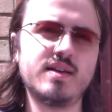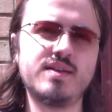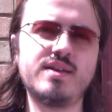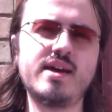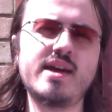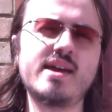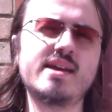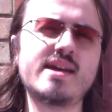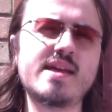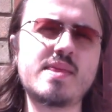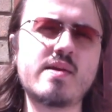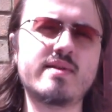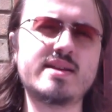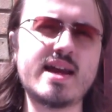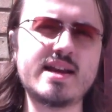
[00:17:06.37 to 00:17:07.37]
they get
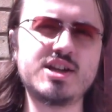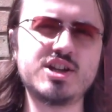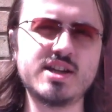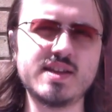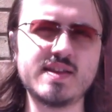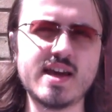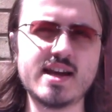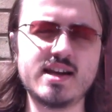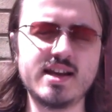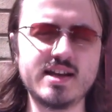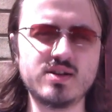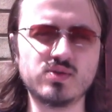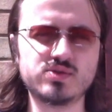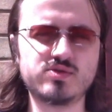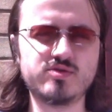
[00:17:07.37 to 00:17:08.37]
their attention in the end.
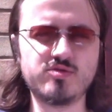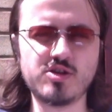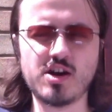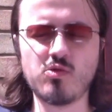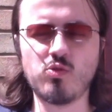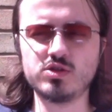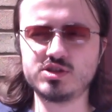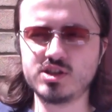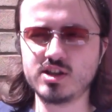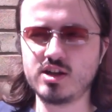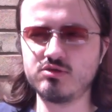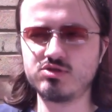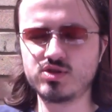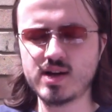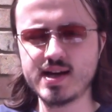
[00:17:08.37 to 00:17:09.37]
Lyndall, wants to
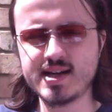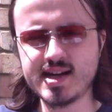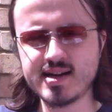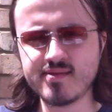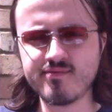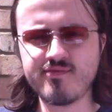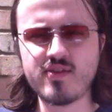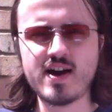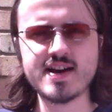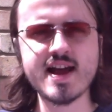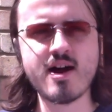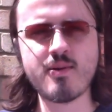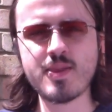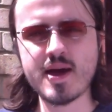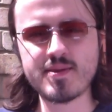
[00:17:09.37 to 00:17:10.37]
go straight in and find
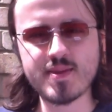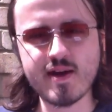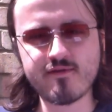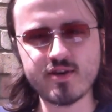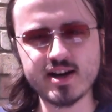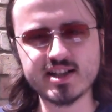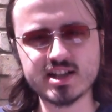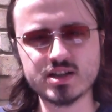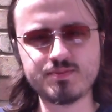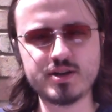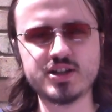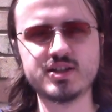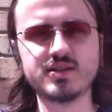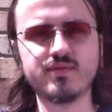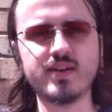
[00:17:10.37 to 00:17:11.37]
out. They're really
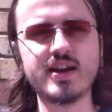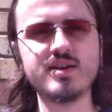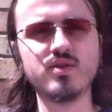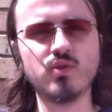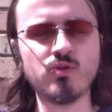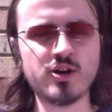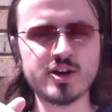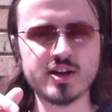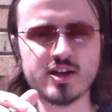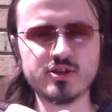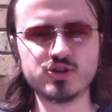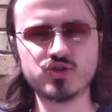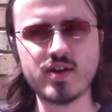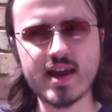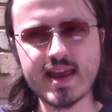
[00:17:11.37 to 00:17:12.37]
suspicious of Lyndall wanting to go
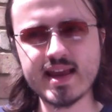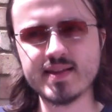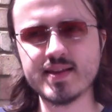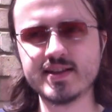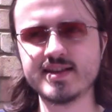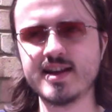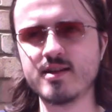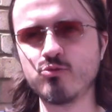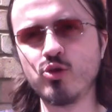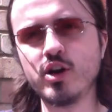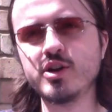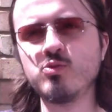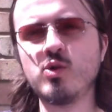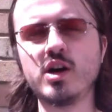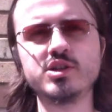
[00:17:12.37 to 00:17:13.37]
straight in. They're saying, why
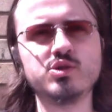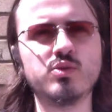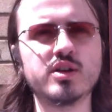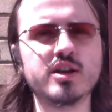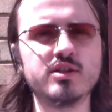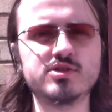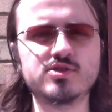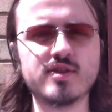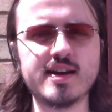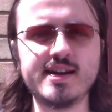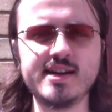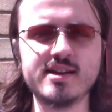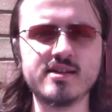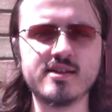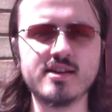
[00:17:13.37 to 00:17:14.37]
do you want to go straight
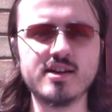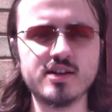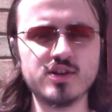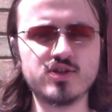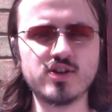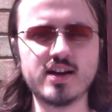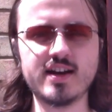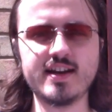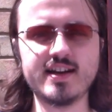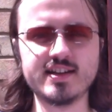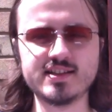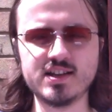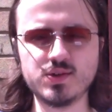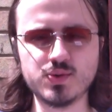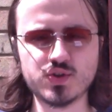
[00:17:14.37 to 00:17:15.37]
in? You trying to lead
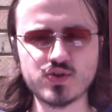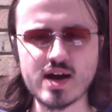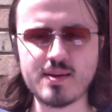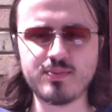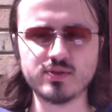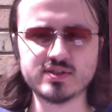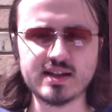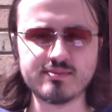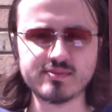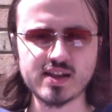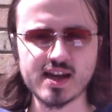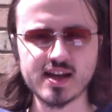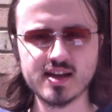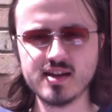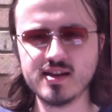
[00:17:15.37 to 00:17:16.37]
us into a trap or
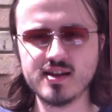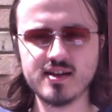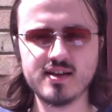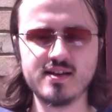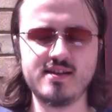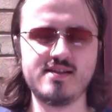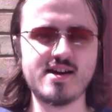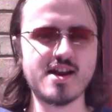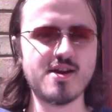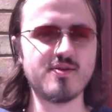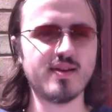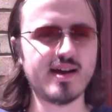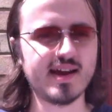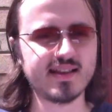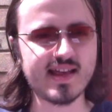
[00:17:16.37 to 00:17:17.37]
something? They don't
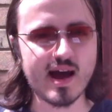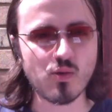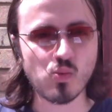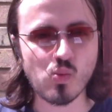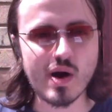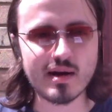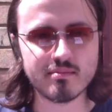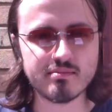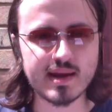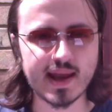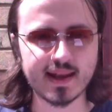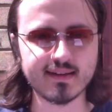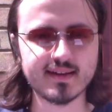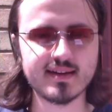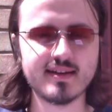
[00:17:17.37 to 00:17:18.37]
like that one
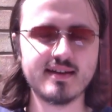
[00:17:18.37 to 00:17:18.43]
bit.